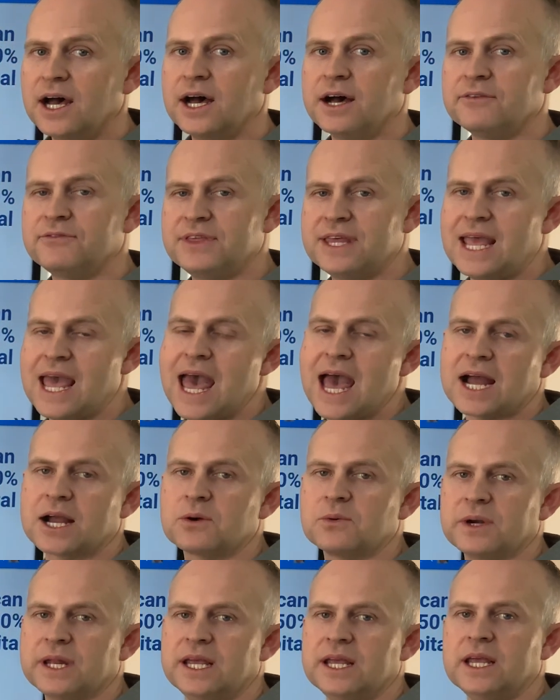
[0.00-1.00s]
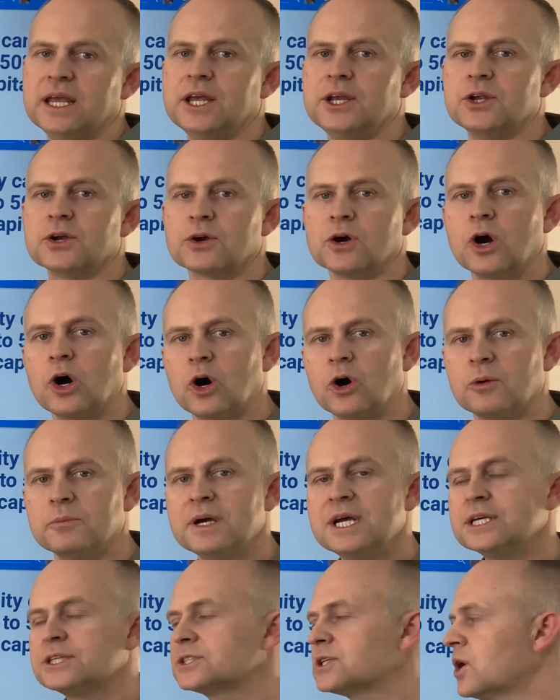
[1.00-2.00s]
of the equity in your home.
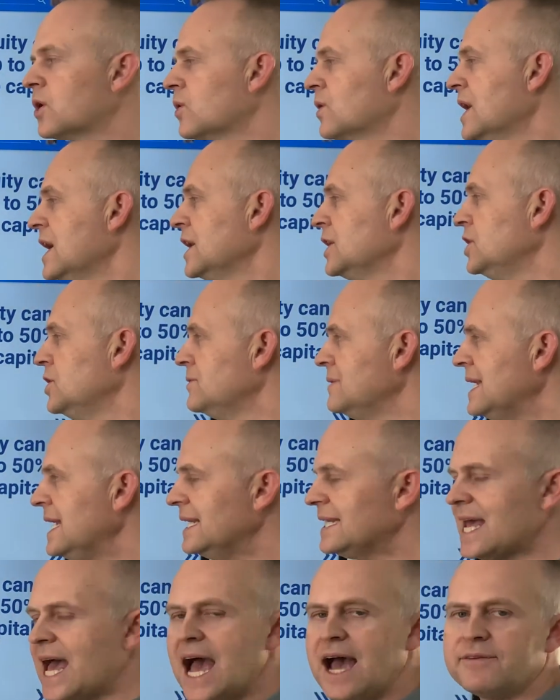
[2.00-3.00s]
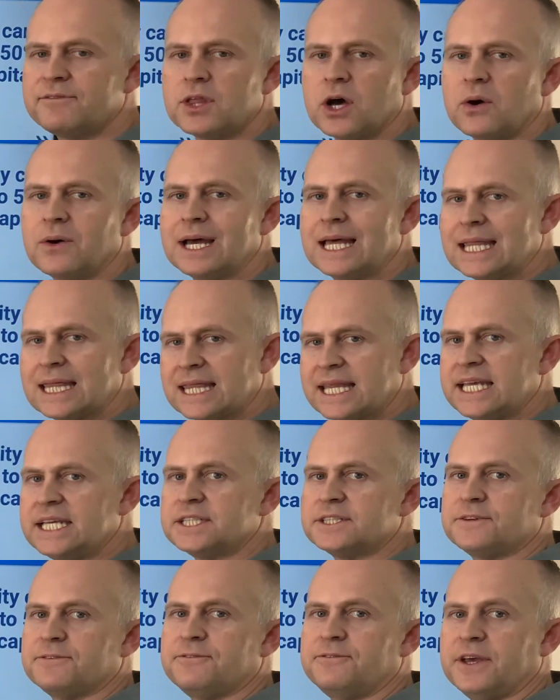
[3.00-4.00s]
So you need to have, though, at
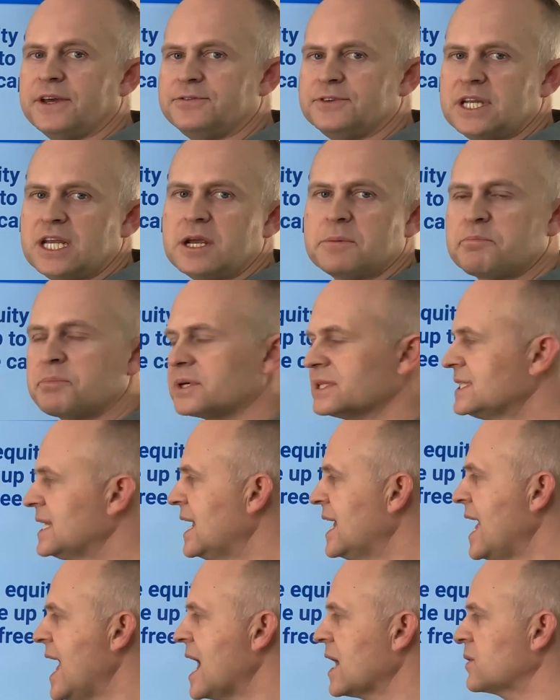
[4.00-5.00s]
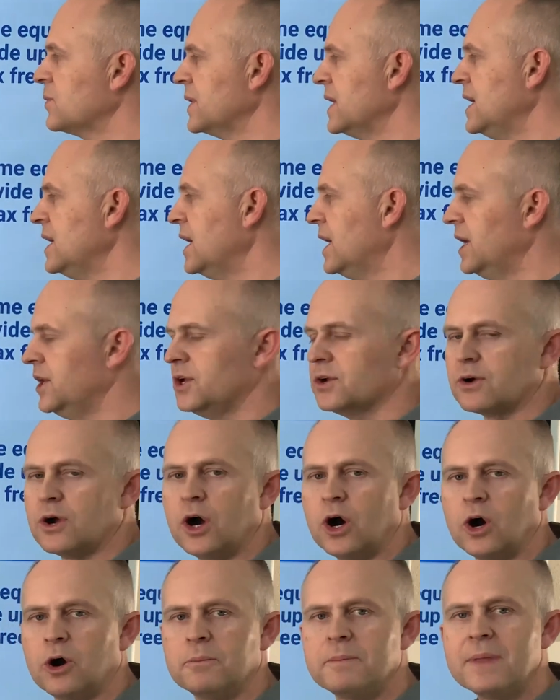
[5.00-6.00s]
least 50% equity in your
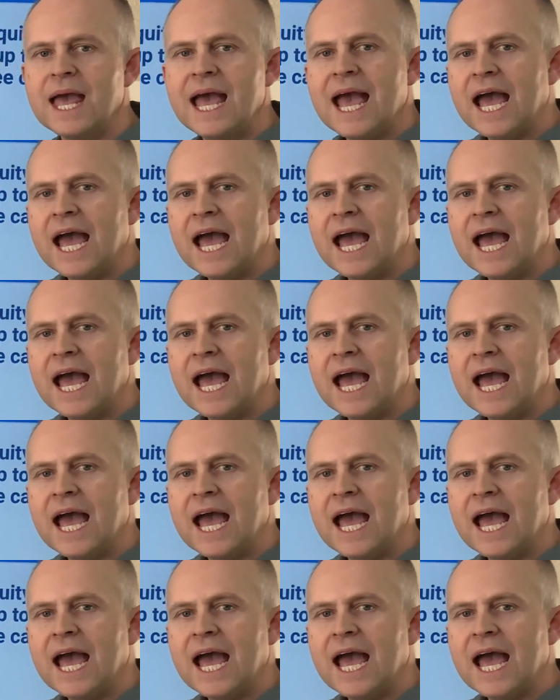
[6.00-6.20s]
home,